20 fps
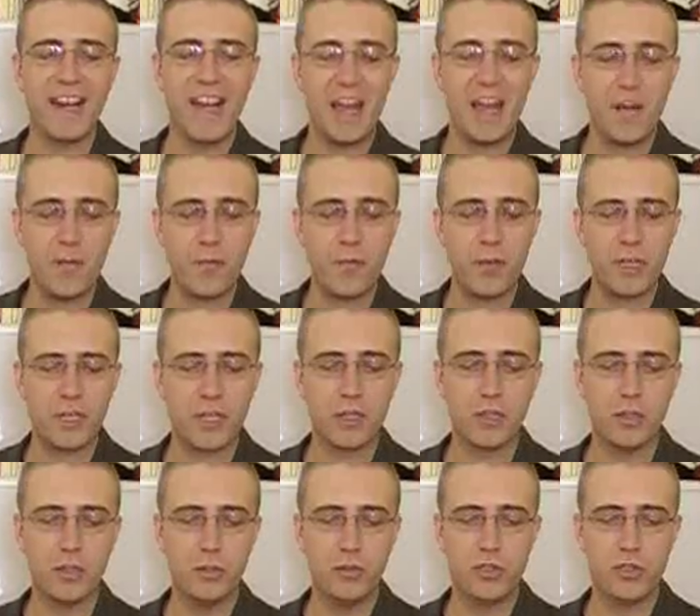every
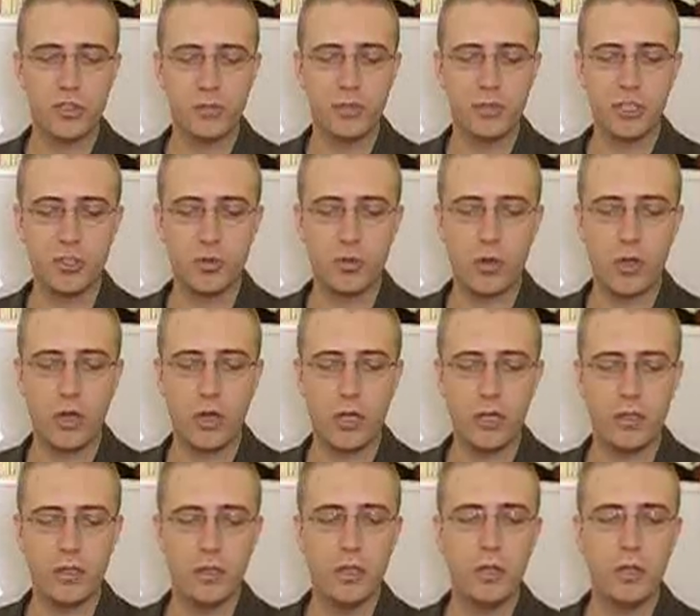conclusion be drawn